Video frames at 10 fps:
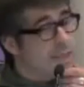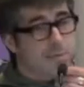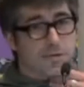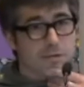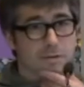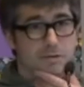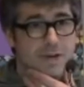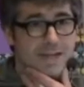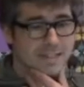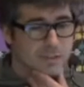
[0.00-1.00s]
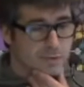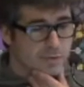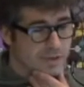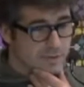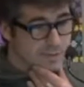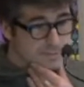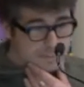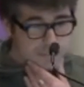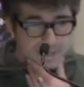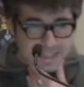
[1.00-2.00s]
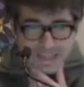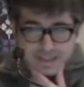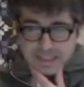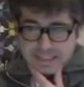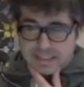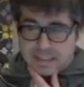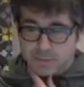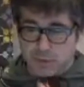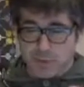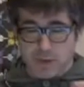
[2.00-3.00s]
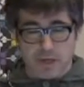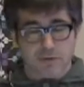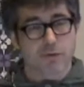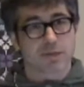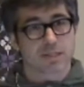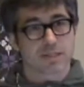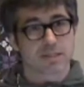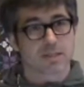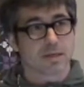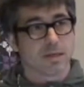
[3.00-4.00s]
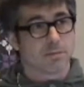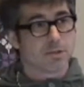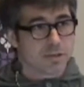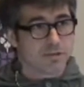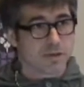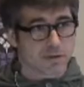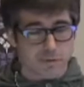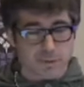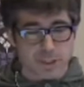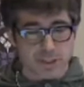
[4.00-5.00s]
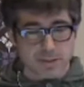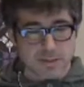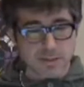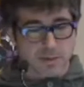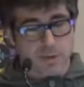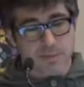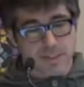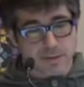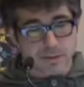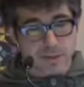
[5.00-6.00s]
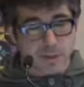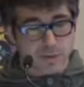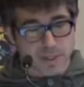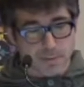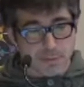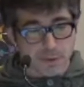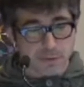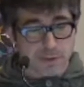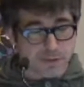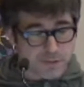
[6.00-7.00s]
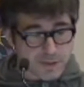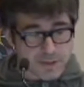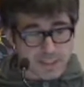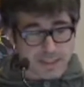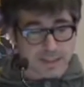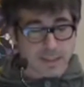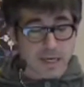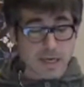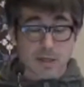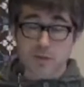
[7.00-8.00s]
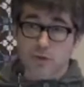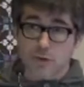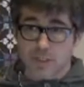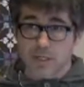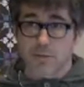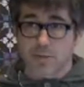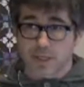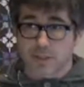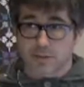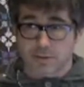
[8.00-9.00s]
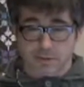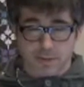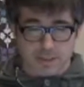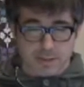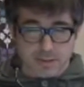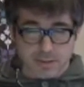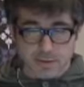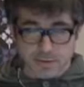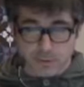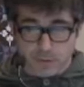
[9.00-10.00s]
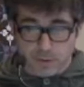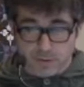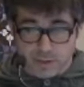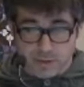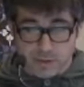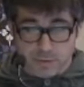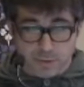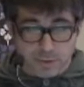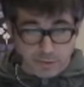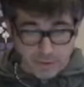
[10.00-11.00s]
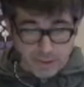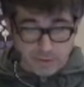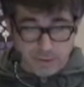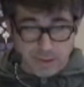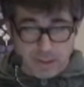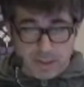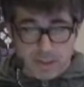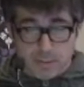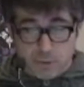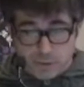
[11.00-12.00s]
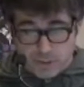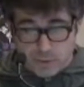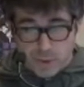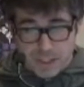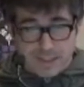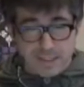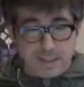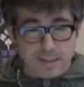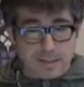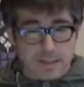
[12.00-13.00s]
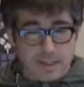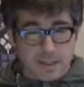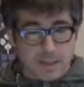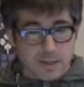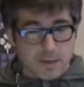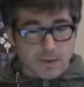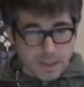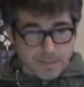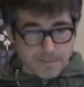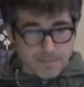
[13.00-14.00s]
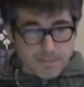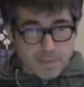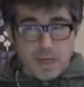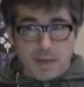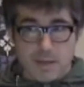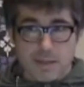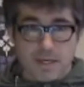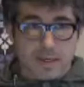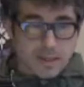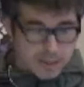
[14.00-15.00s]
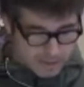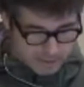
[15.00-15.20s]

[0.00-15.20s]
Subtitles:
type of files that we found that seem to be okay for us, but difficult for machines. Ternary matter, slow tempo, soft onset, strong syncopation too, that's probably of interest to people here. Poor sound quality, okay. Then